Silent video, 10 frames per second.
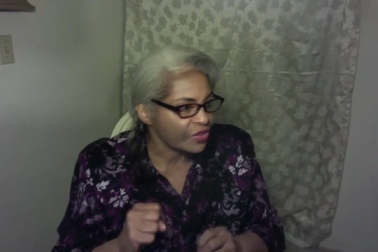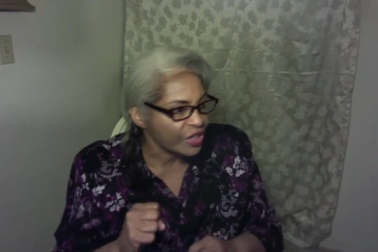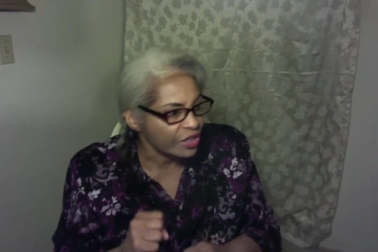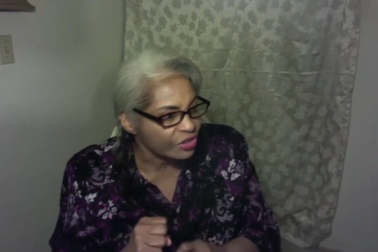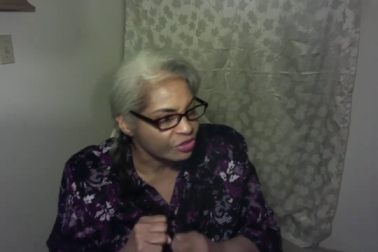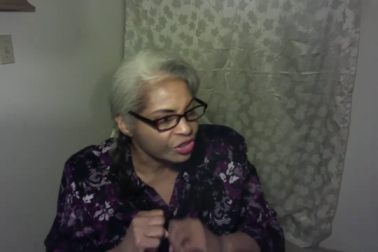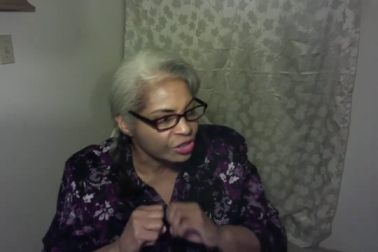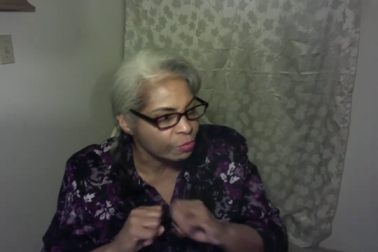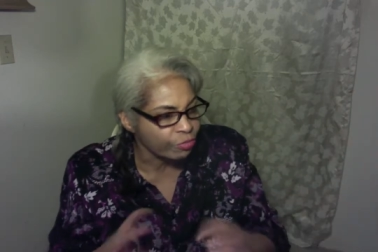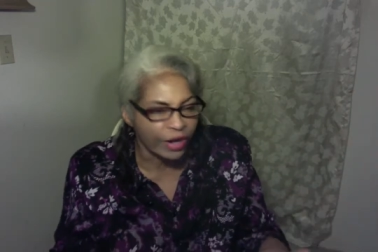things are
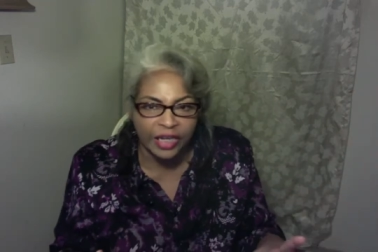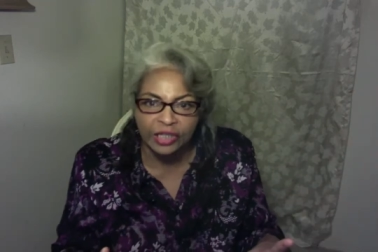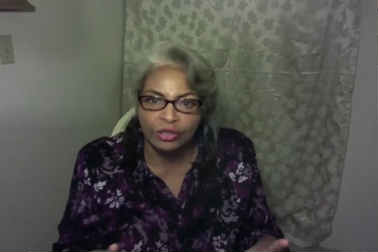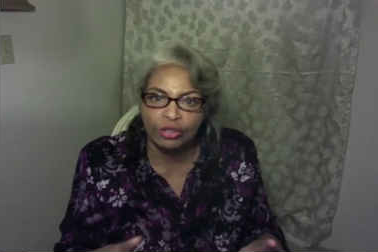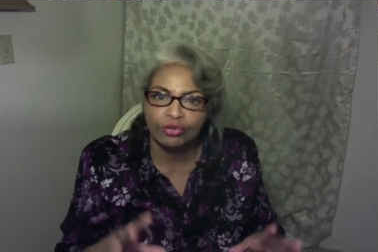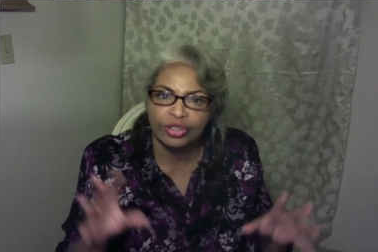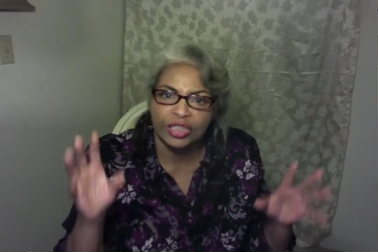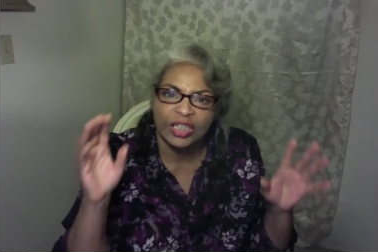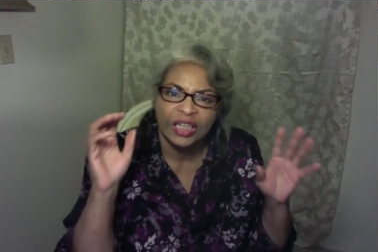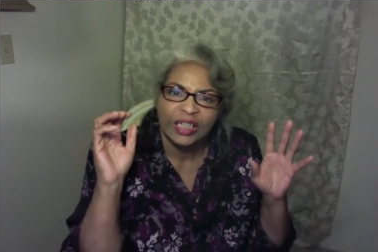just breaking loose and